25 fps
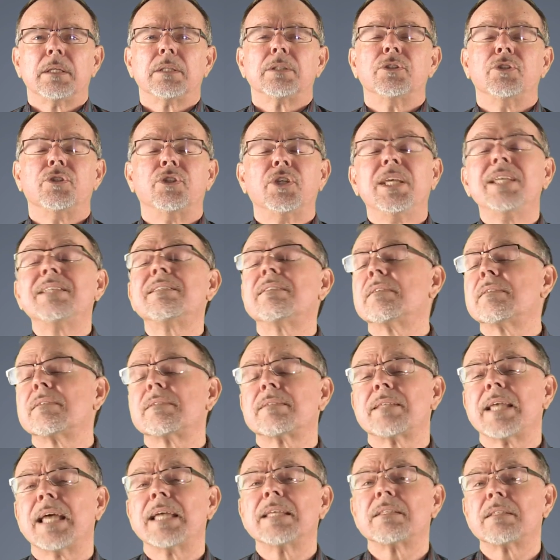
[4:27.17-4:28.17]
Jesus
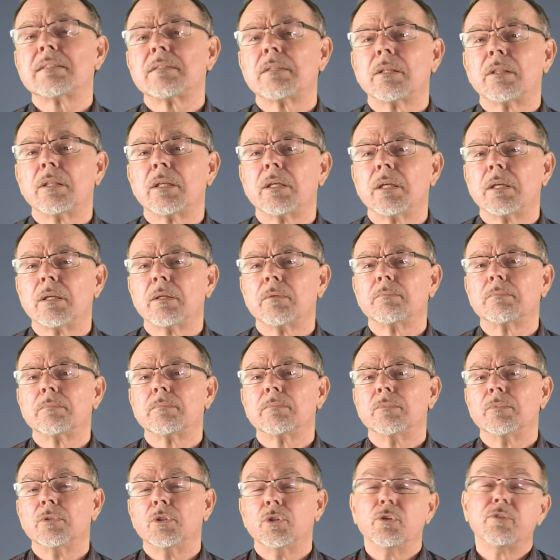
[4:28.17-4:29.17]
says to
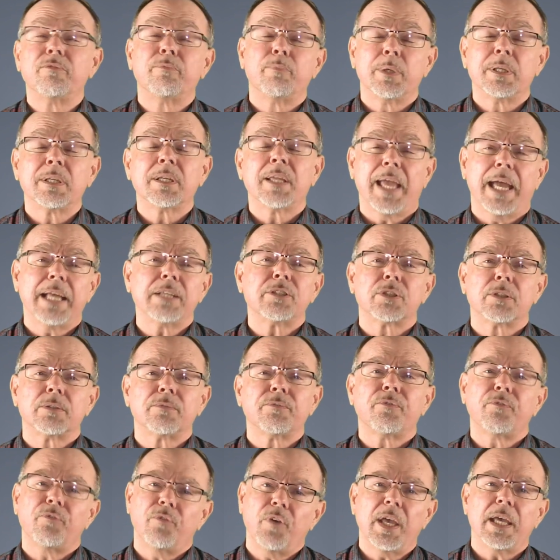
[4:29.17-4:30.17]
them, "You've been catching
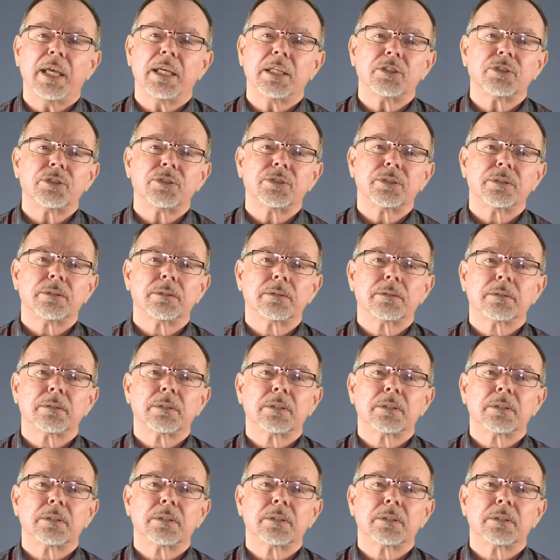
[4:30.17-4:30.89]
fish,